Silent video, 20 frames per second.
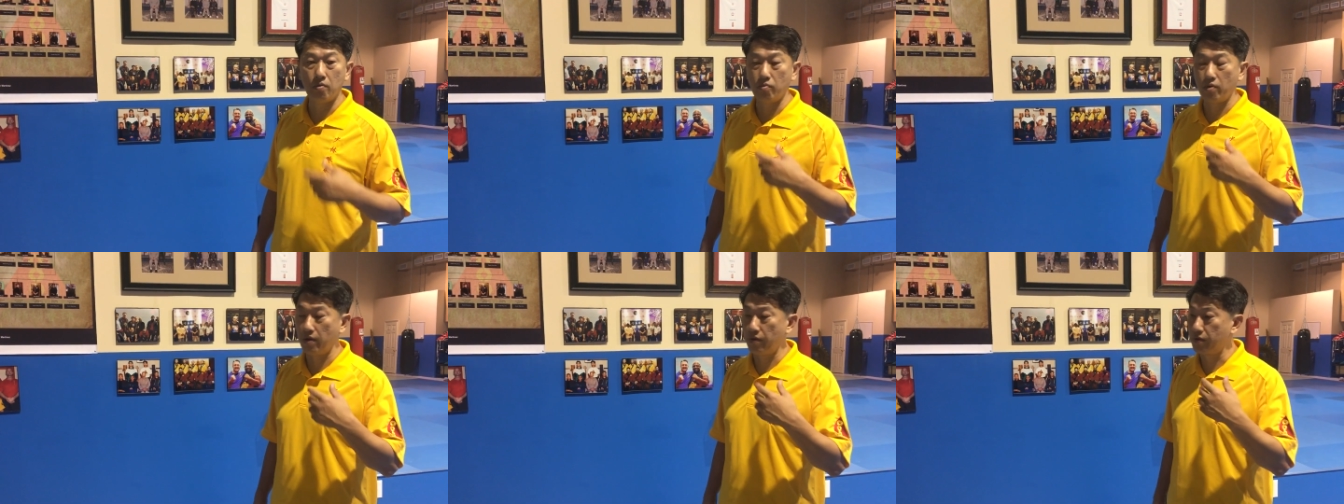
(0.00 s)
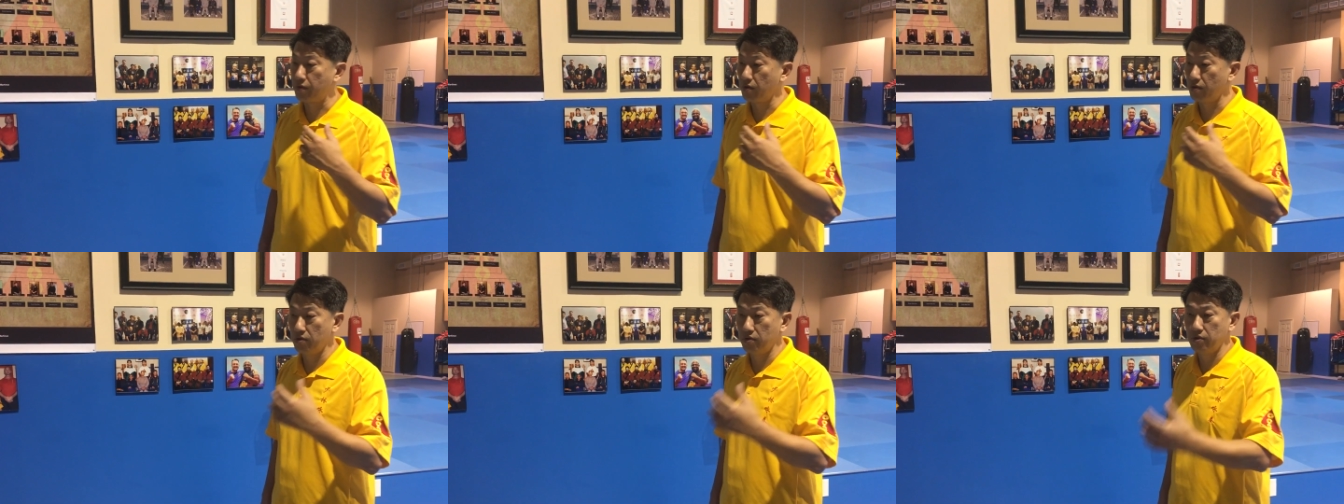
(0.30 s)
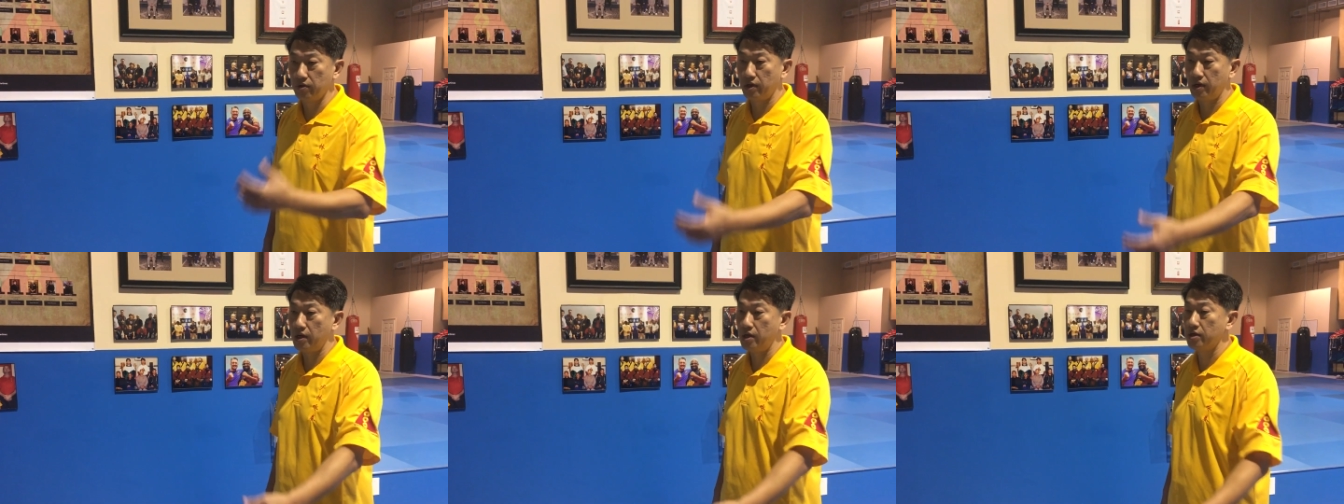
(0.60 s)
went
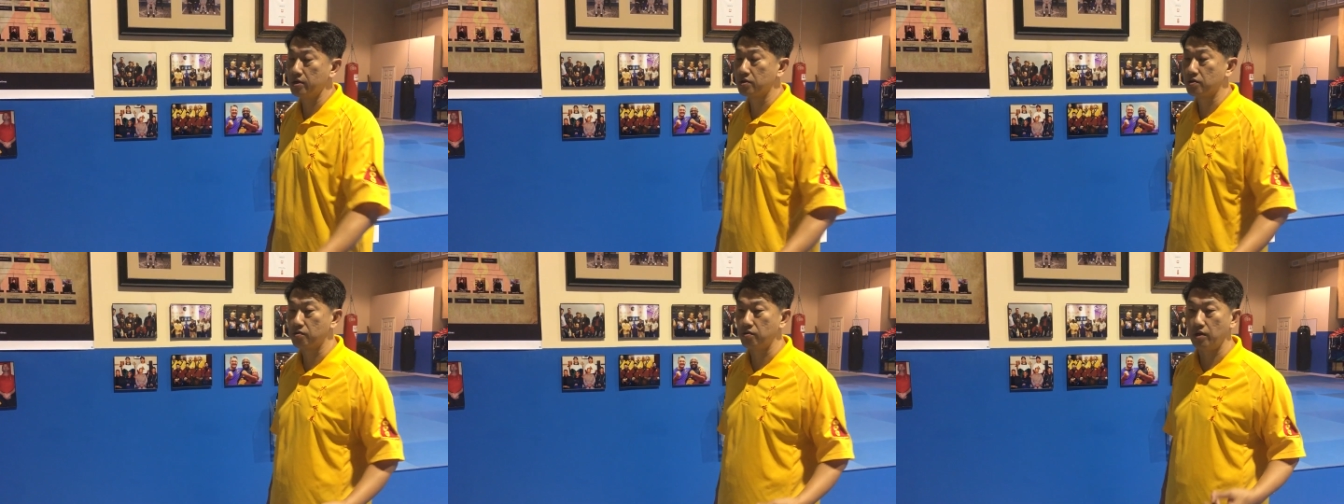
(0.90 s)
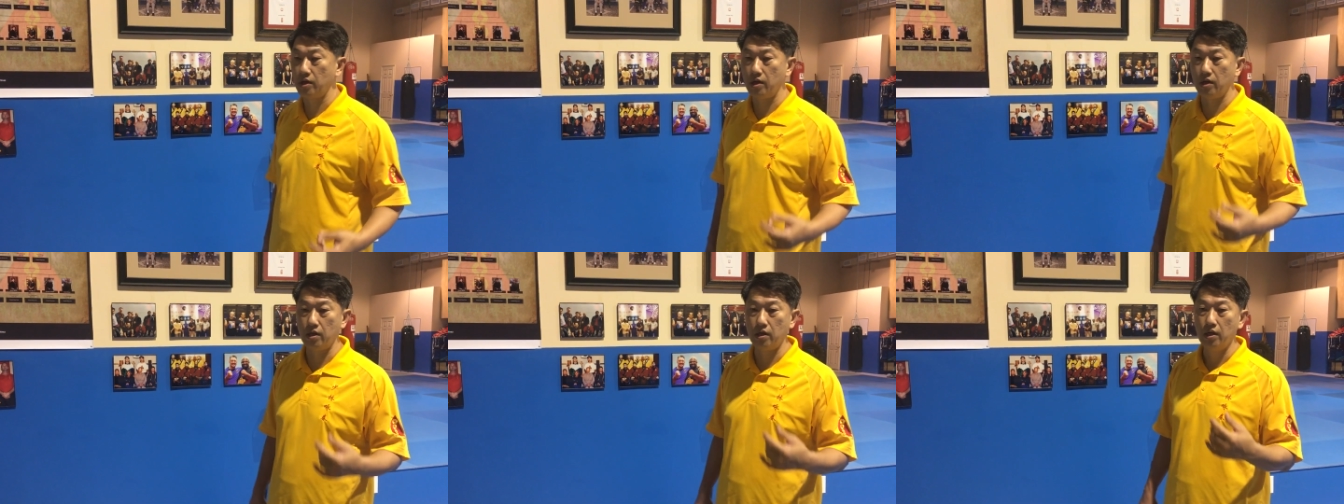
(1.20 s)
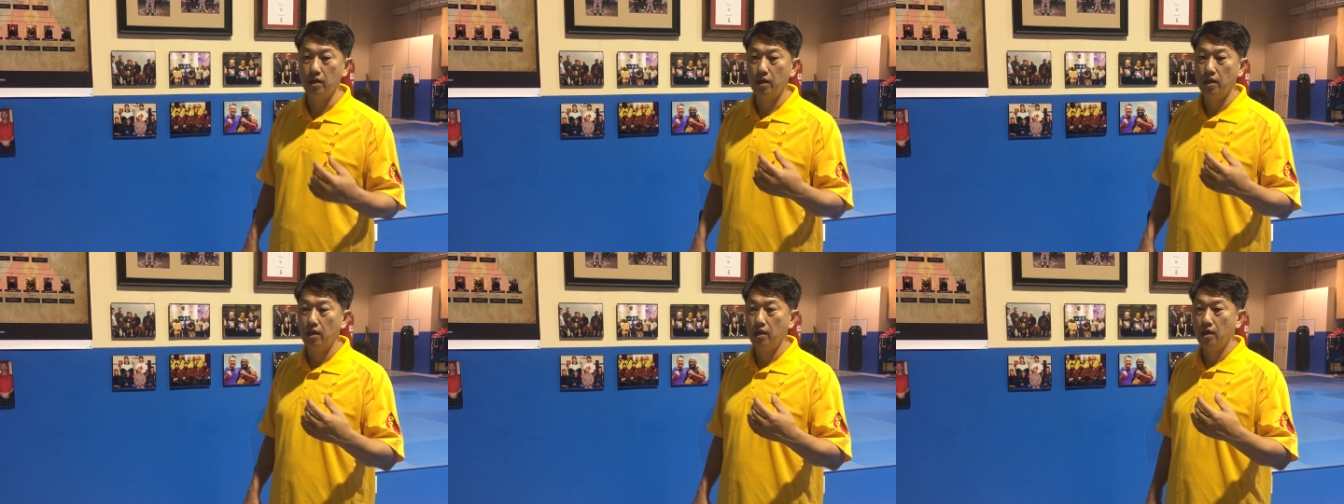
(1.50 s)
through the history,
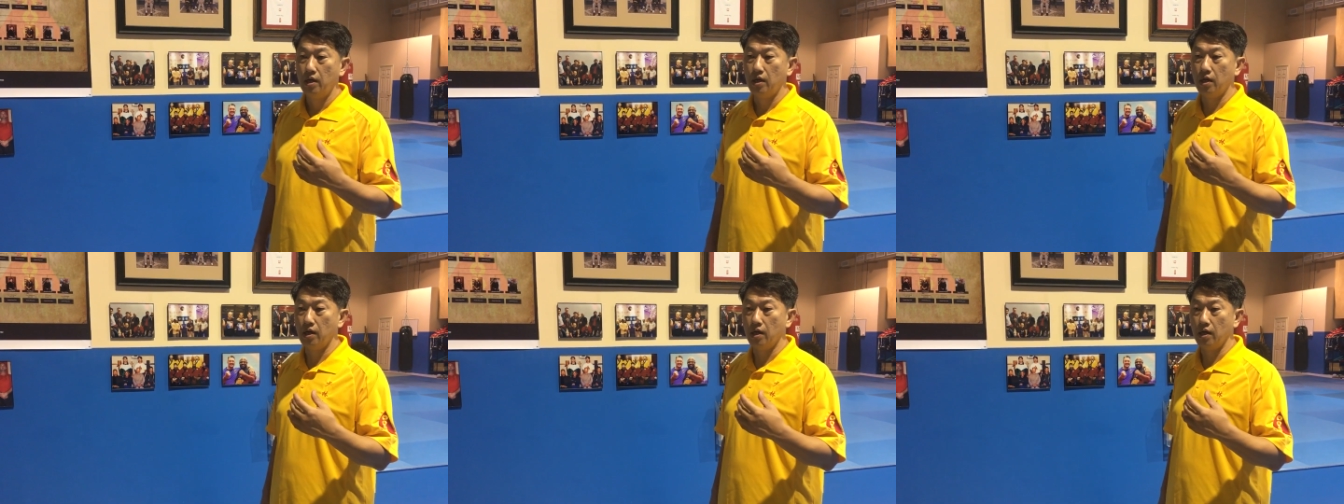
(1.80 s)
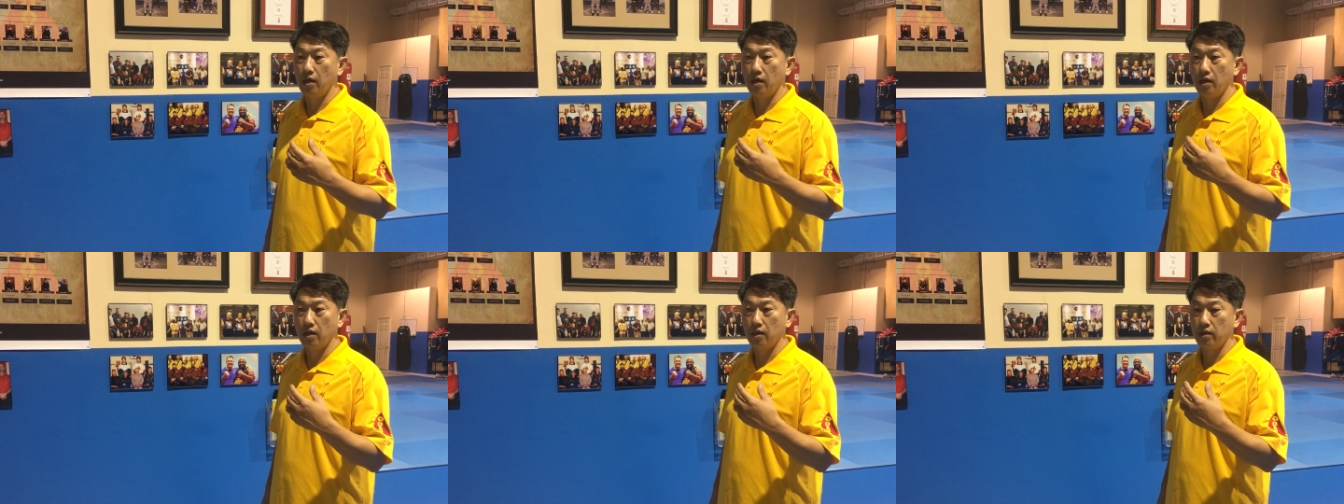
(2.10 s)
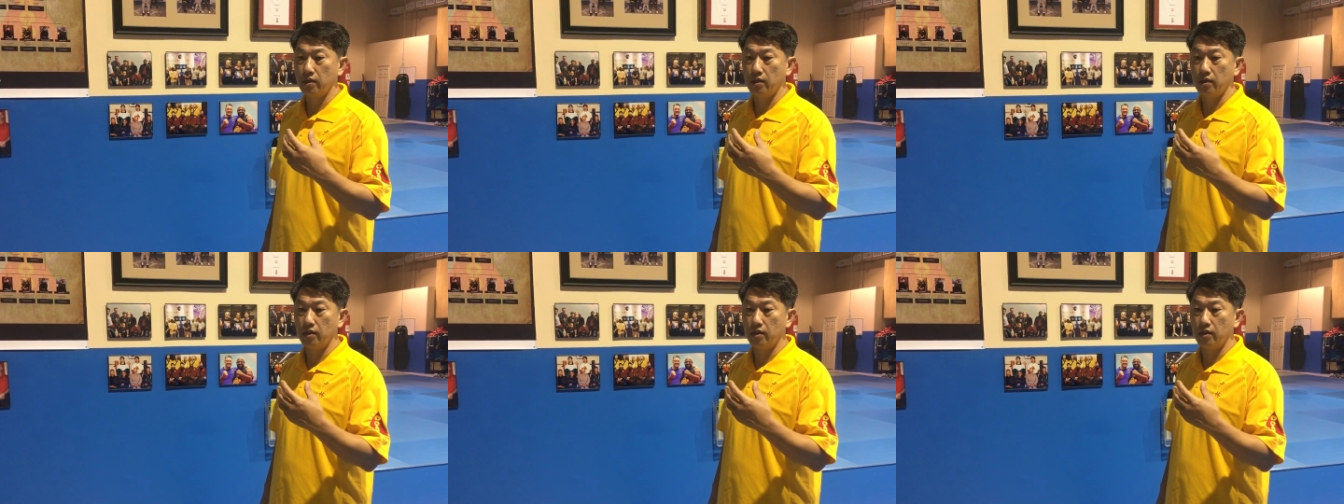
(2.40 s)
uh,